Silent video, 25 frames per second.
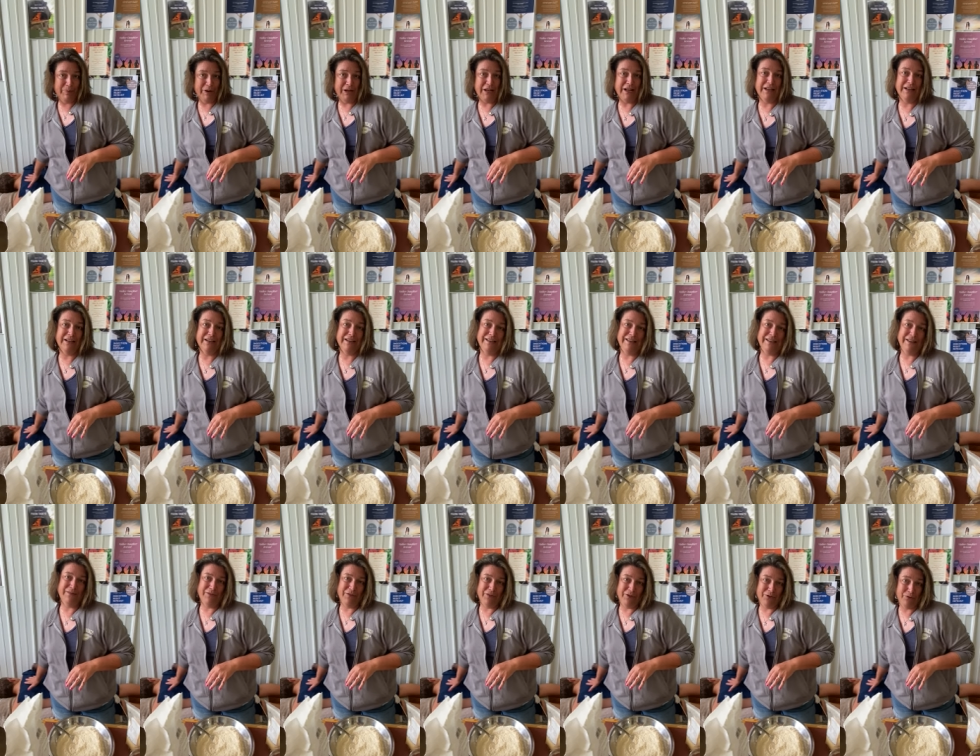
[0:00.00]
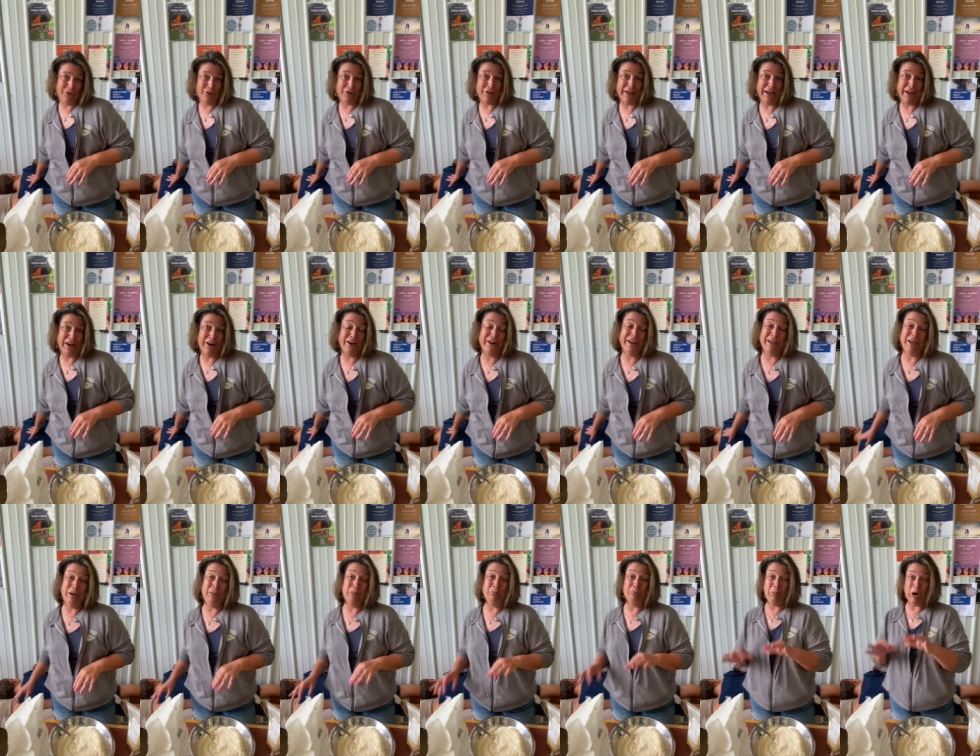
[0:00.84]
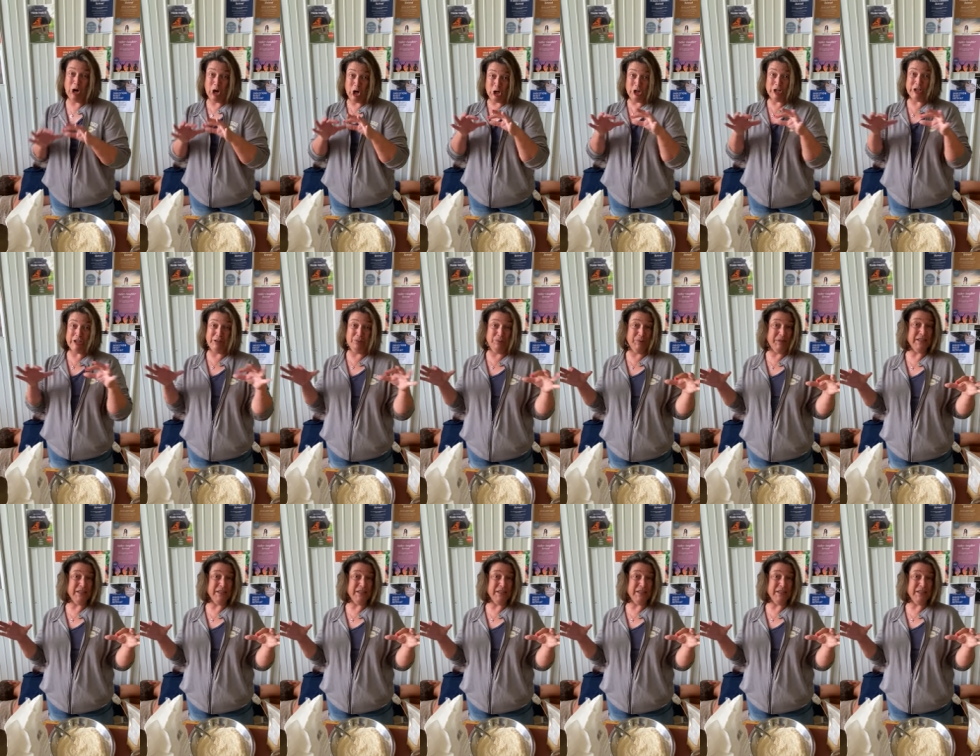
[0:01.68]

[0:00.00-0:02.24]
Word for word: but even through the layer, it burnt. It